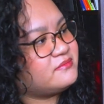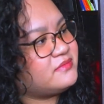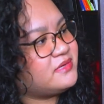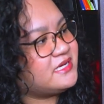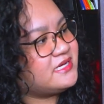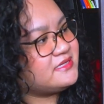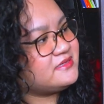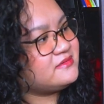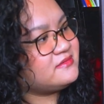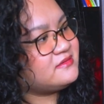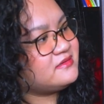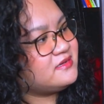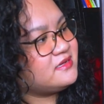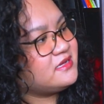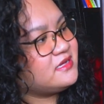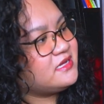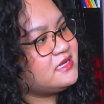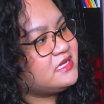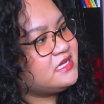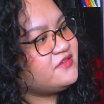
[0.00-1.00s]
but
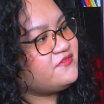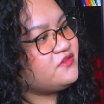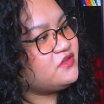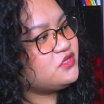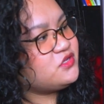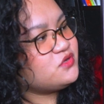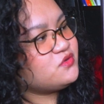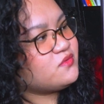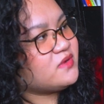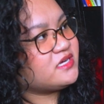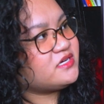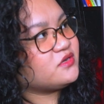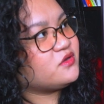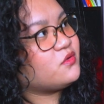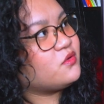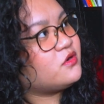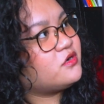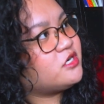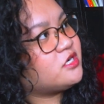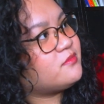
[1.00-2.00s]
if you do want a
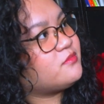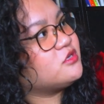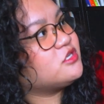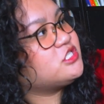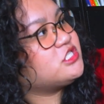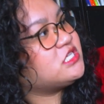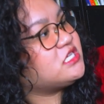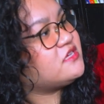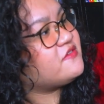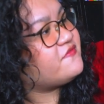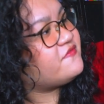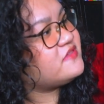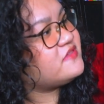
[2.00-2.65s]
corner bookshelf,